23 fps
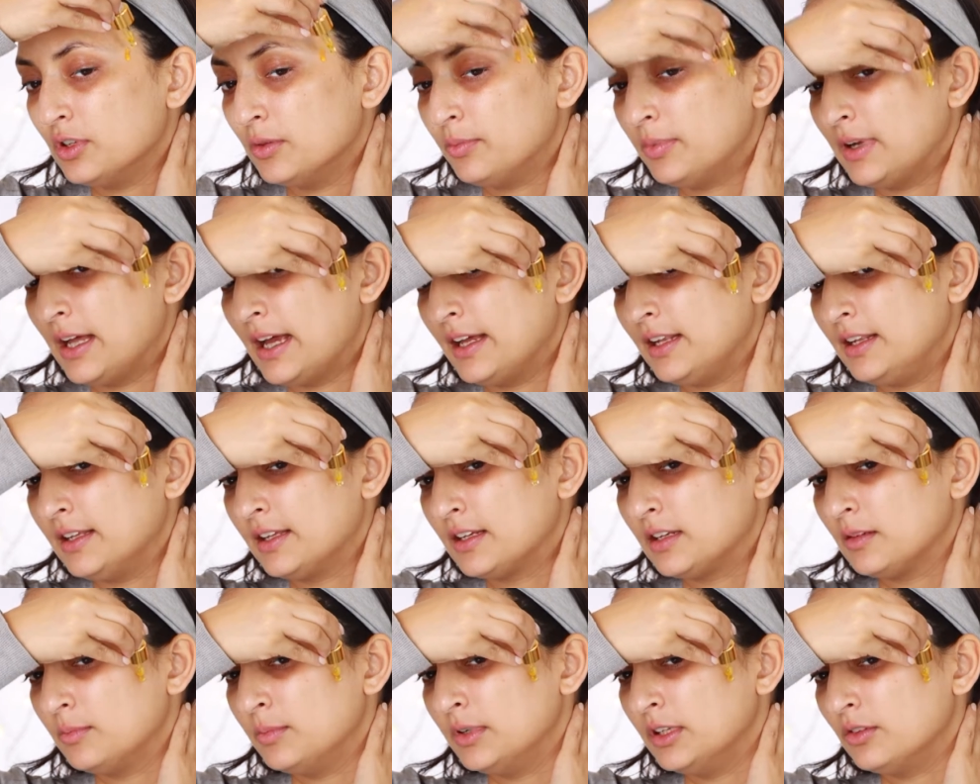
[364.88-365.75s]
to apply a
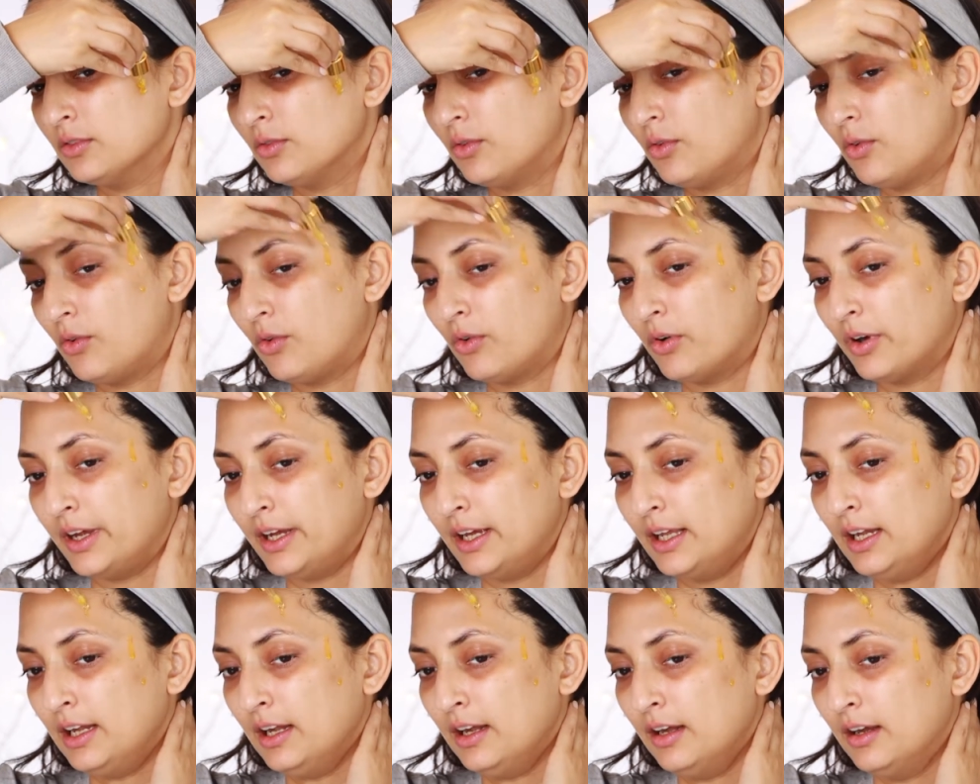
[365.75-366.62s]
little bit
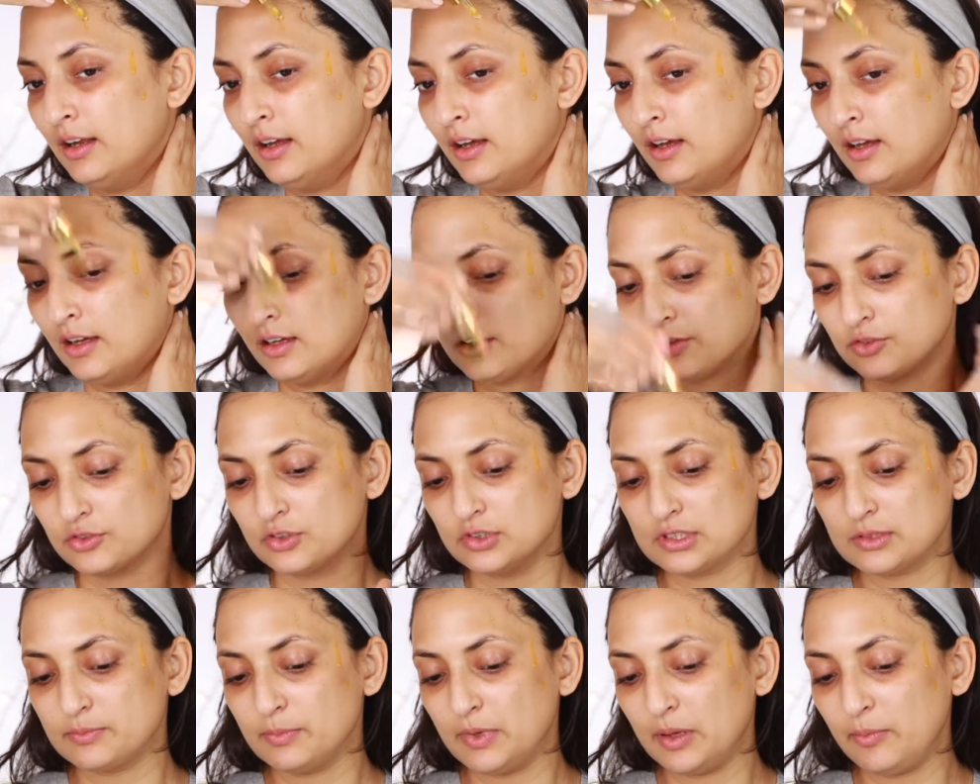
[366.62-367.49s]
oil,
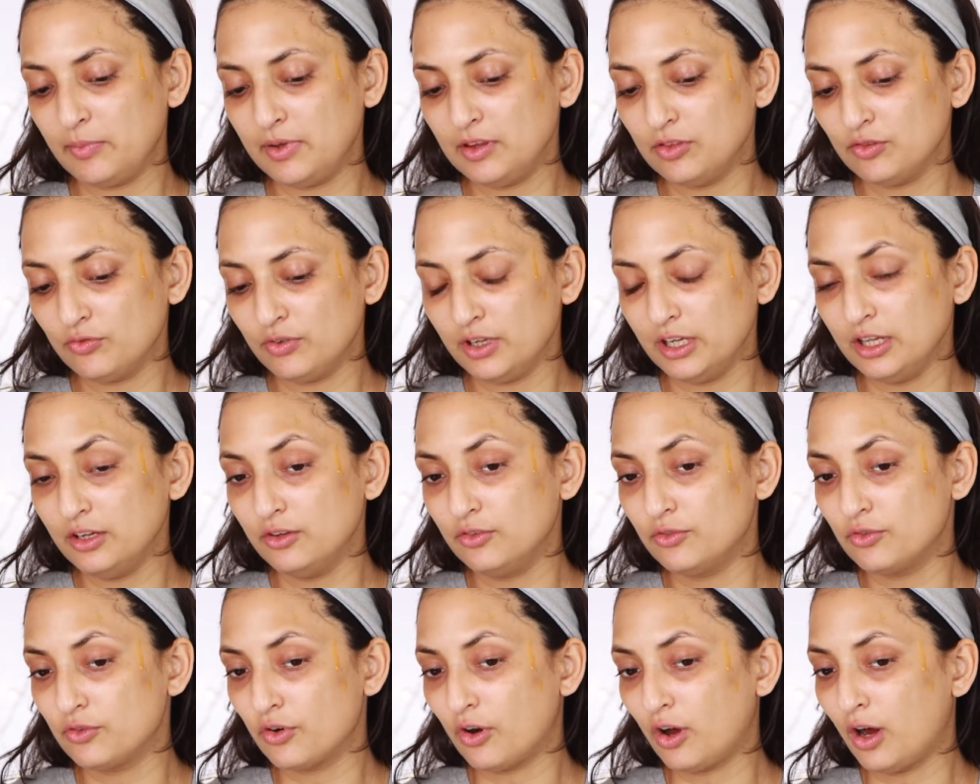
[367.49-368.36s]
just maybe 3
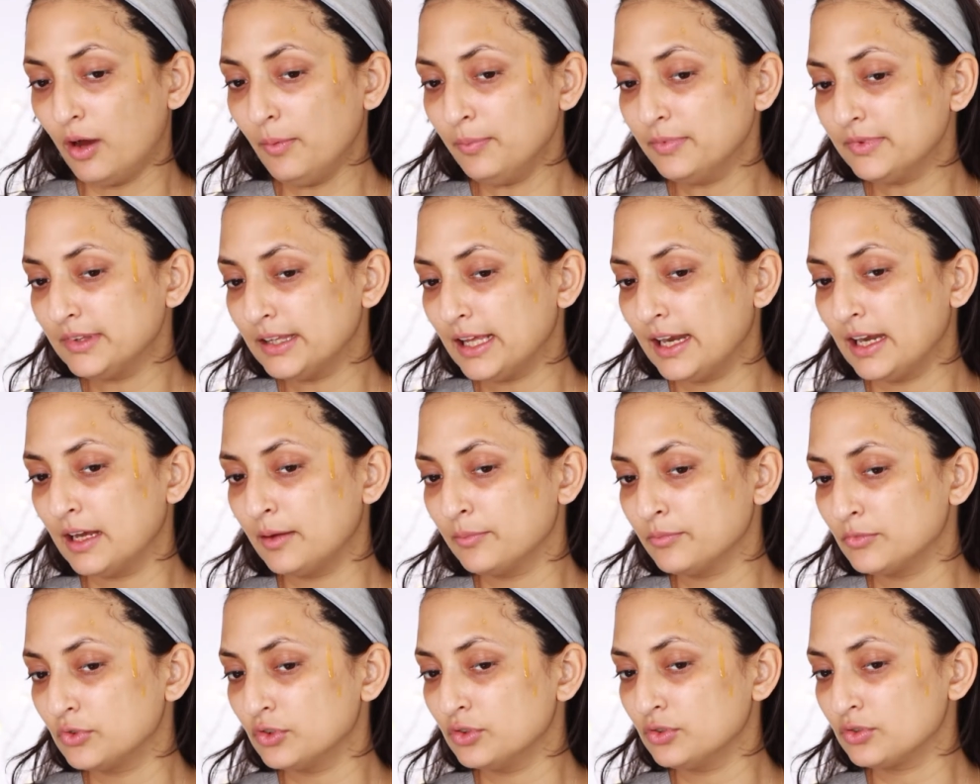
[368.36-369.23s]
drops, and
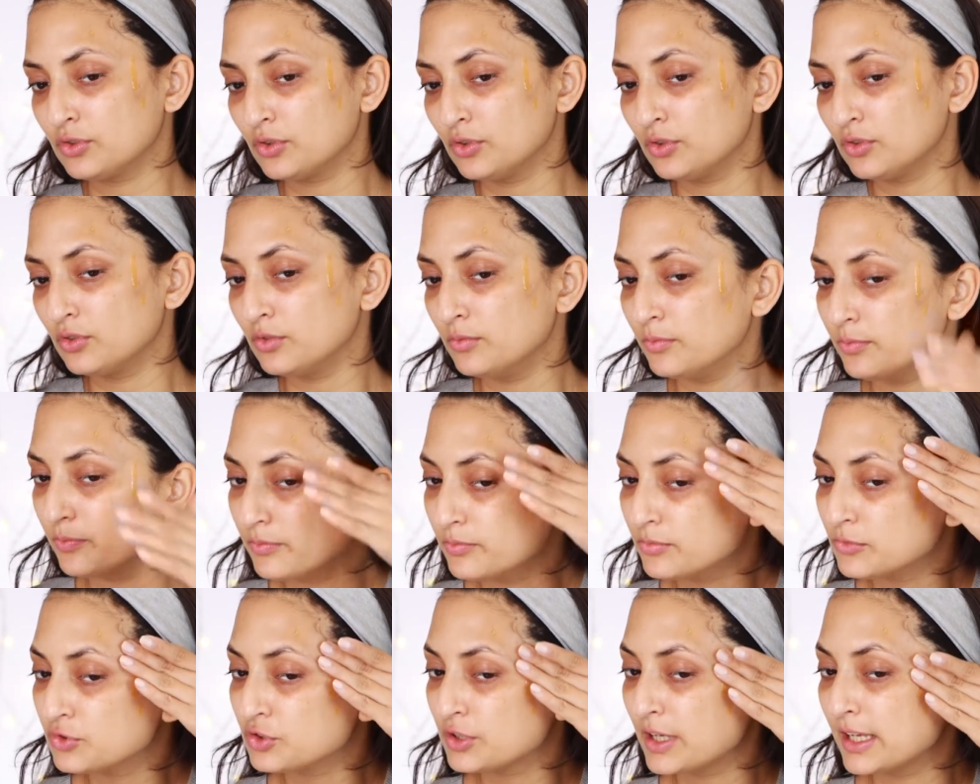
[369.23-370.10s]
I'm just going to
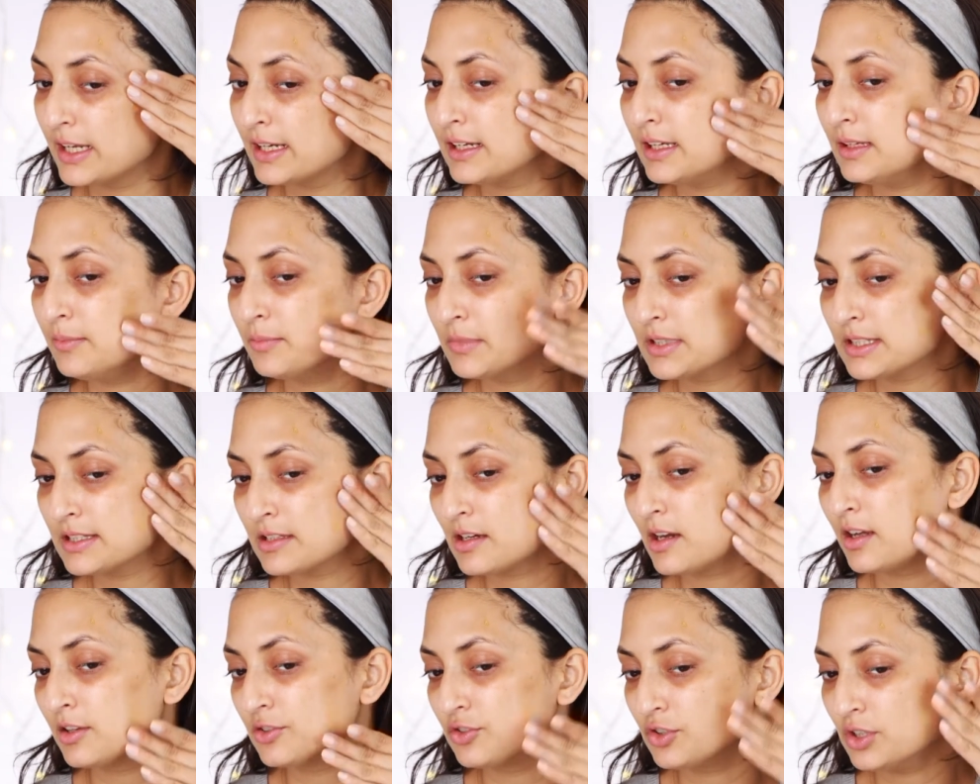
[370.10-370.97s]
gently
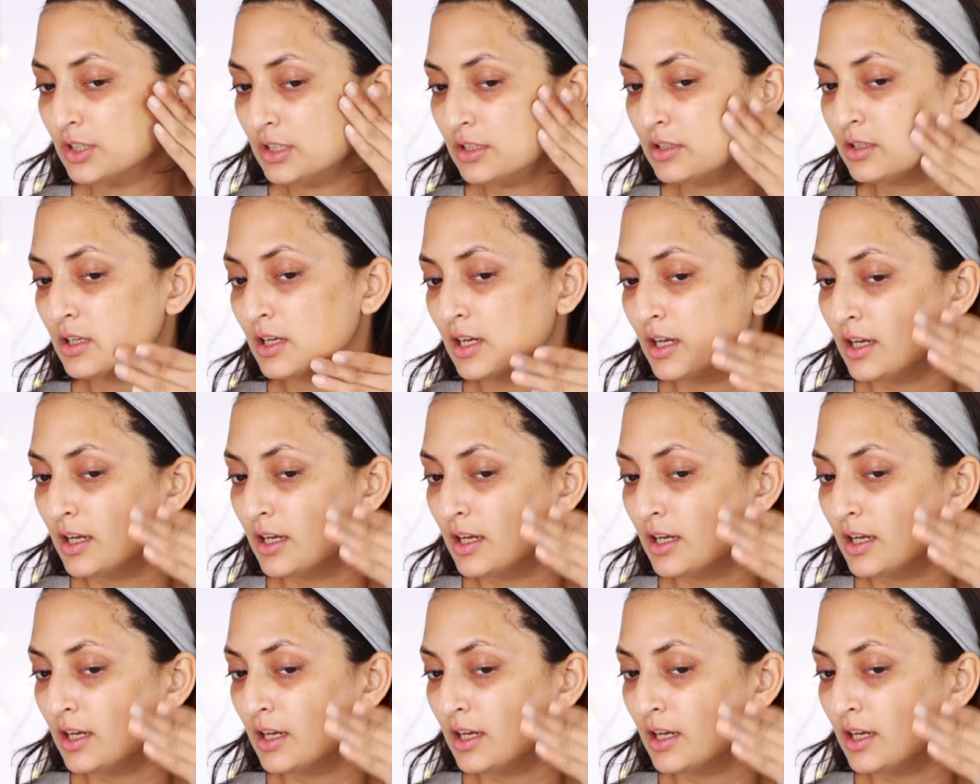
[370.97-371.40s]
massage it